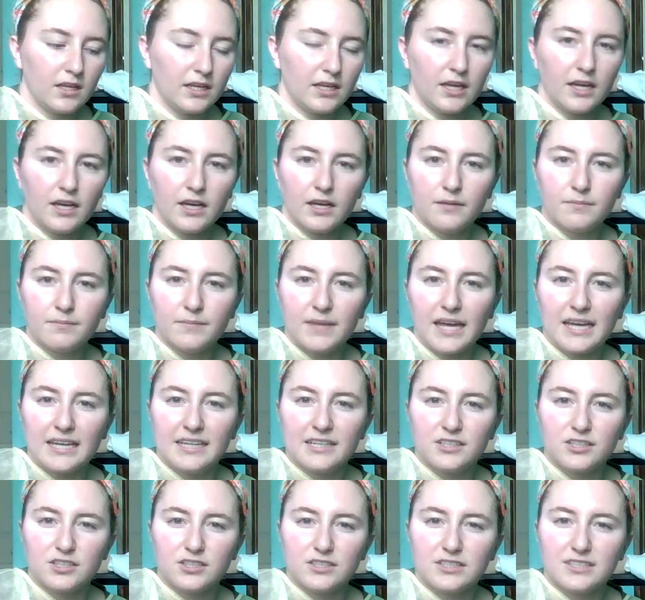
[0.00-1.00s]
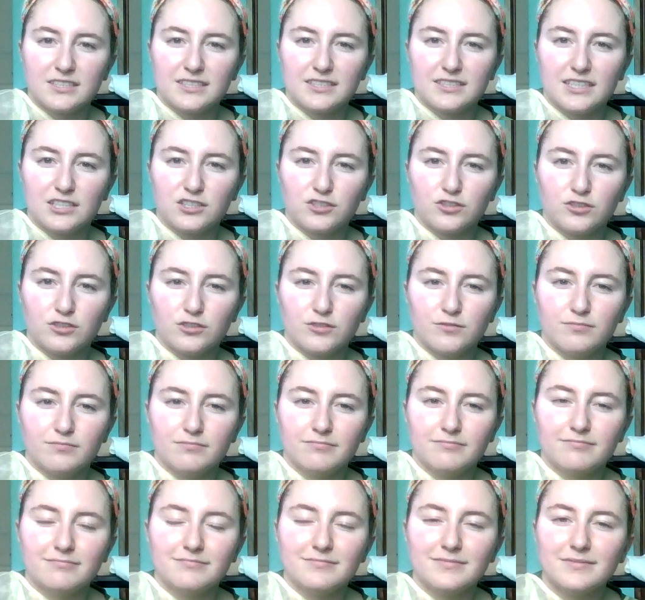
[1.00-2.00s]
that interstitial
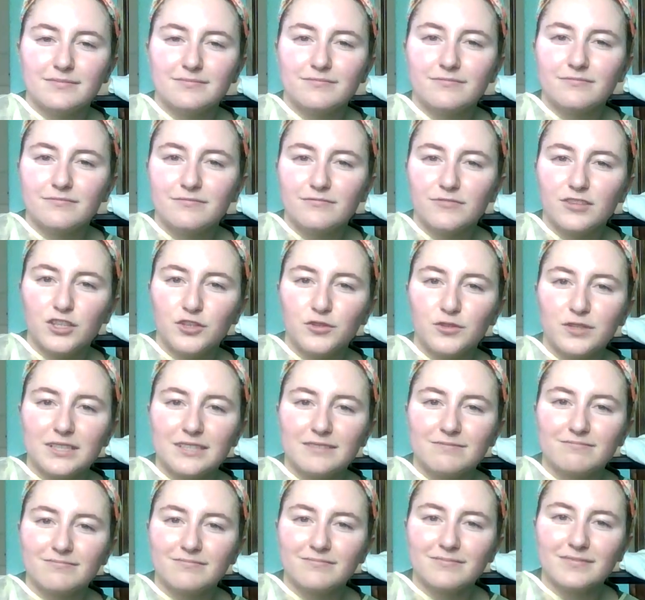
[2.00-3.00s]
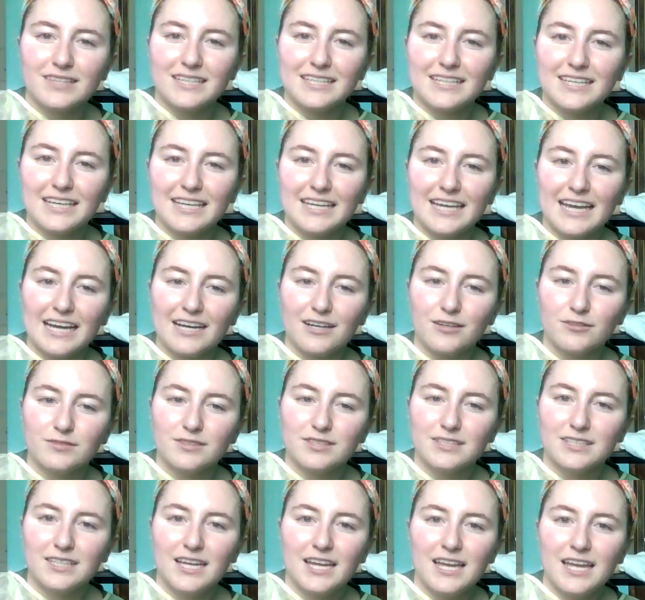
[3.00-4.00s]
fluid leaking
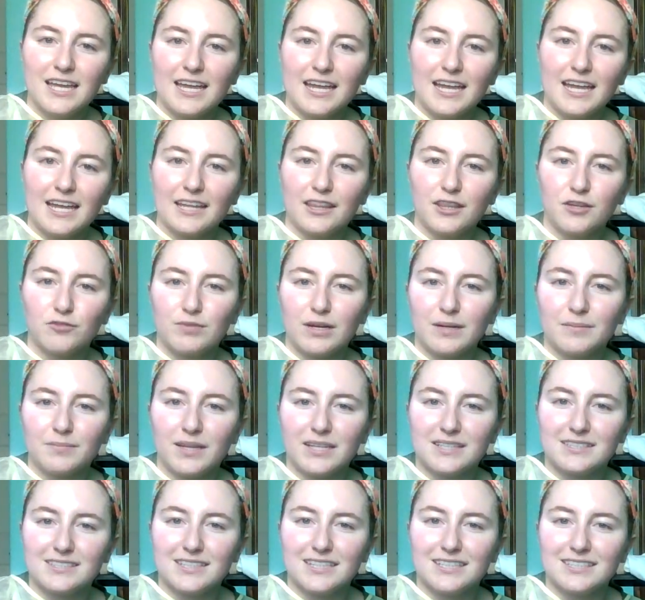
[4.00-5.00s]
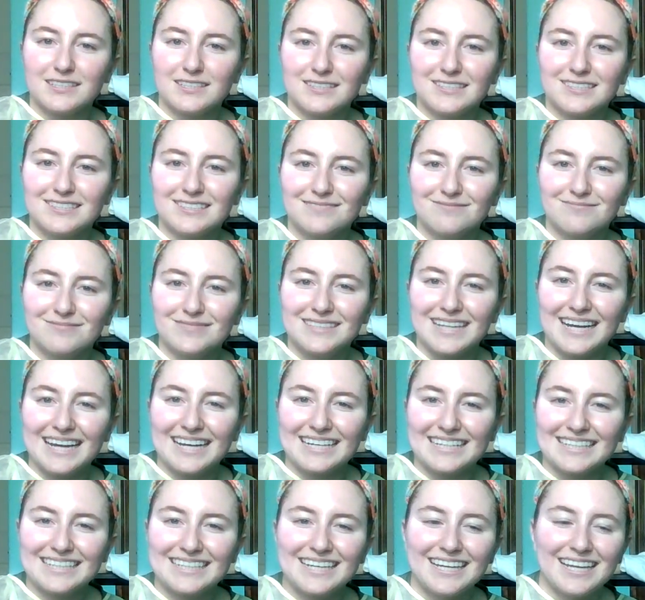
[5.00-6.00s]
out and the red blood cells
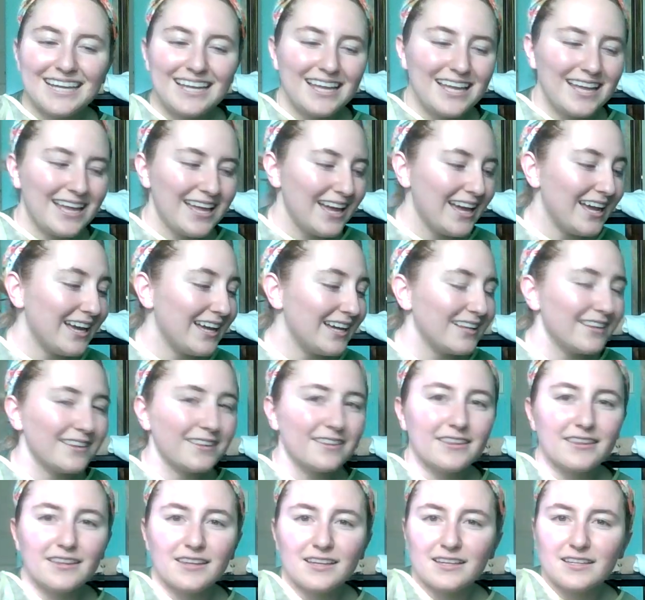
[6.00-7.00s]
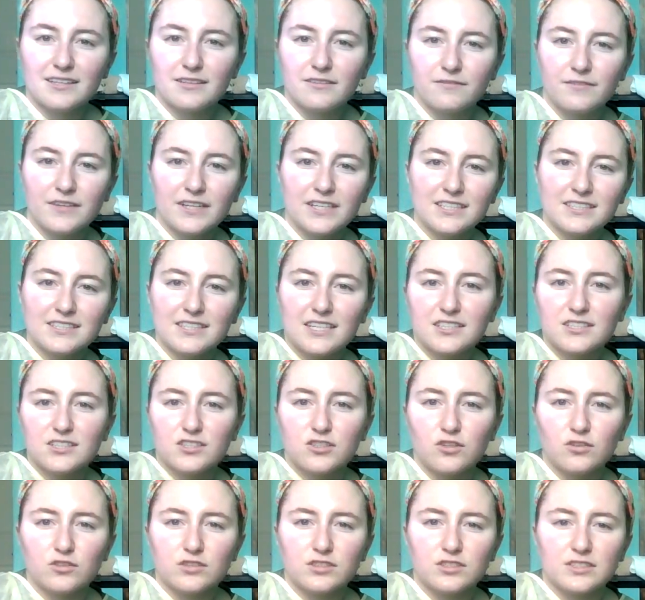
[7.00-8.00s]
dying. Venous stasis
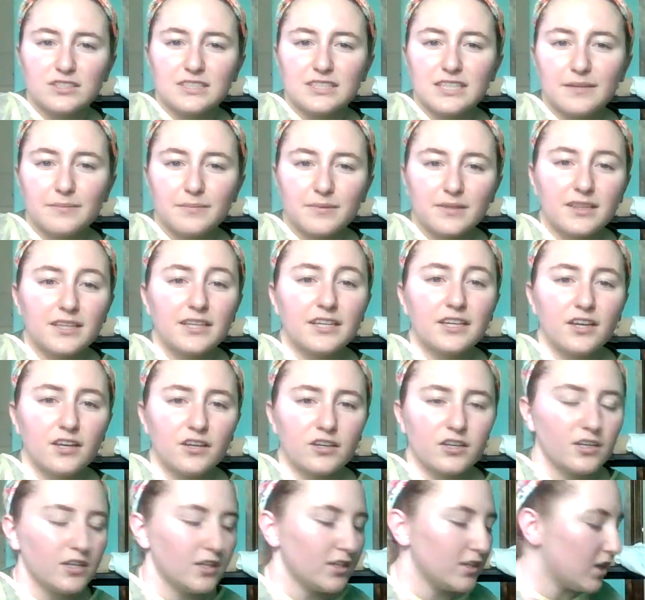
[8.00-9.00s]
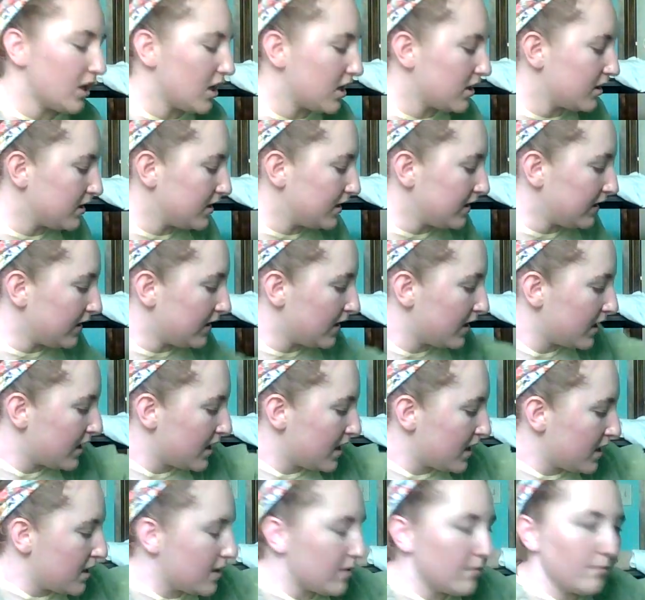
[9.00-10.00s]
ulcers typically occur on the
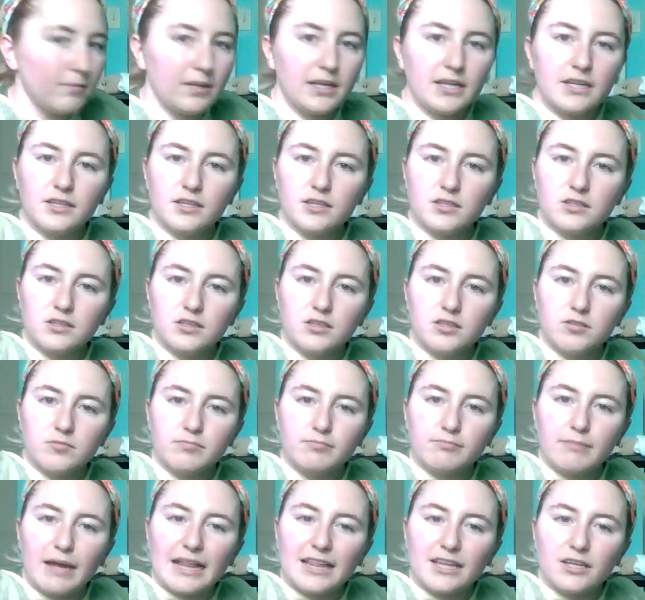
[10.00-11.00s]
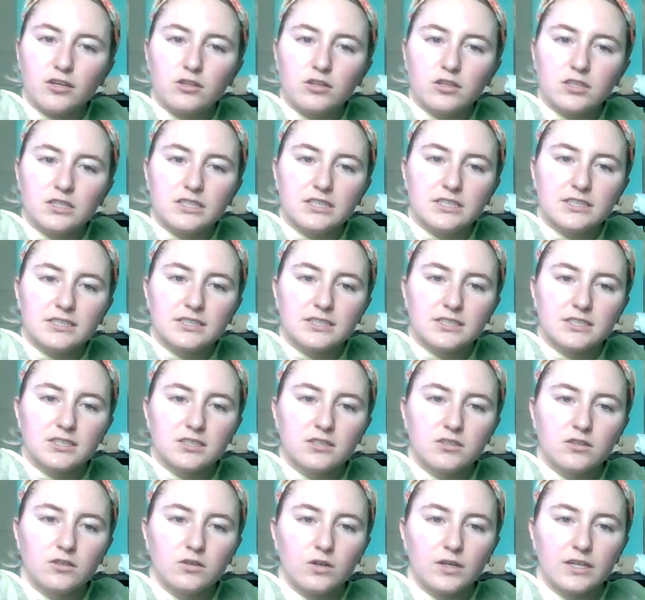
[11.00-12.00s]
medial malleolus
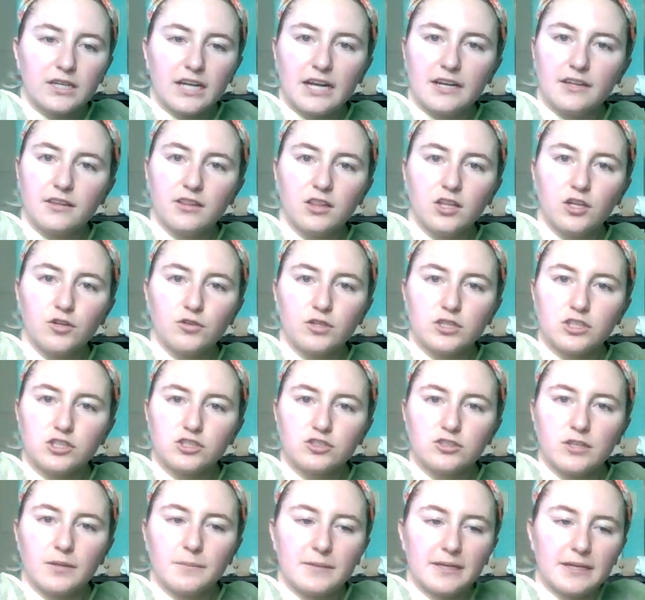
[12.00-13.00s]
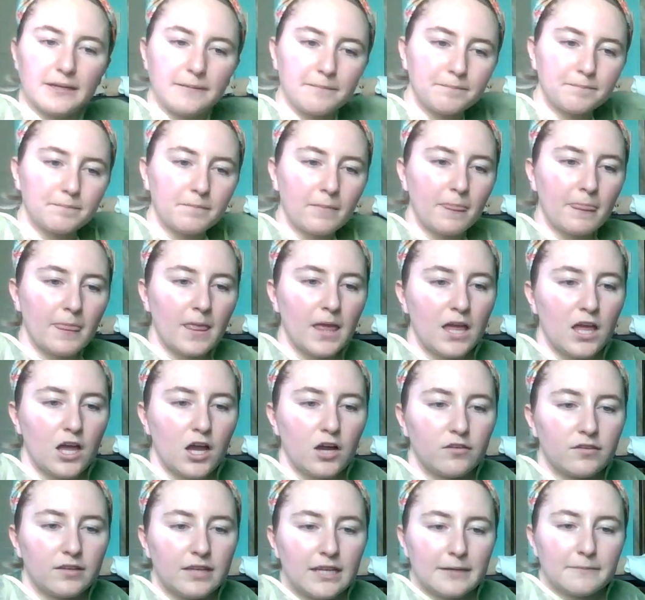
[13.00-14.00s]
or kind of the lower extremity
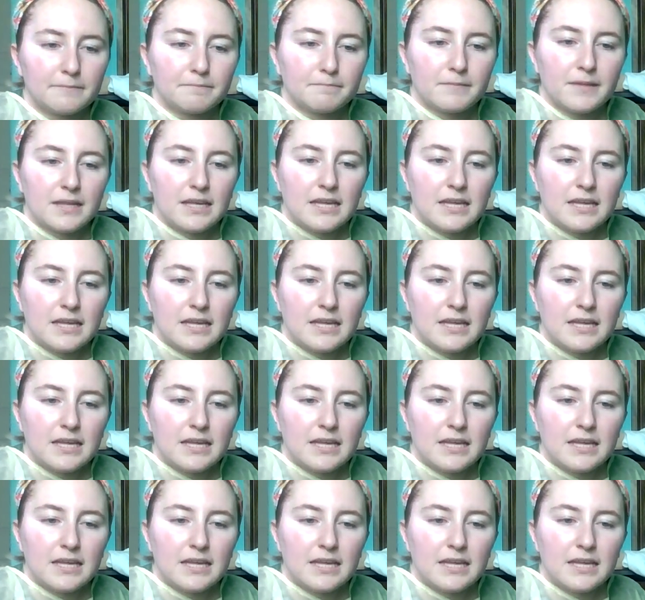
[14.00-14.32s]
over there.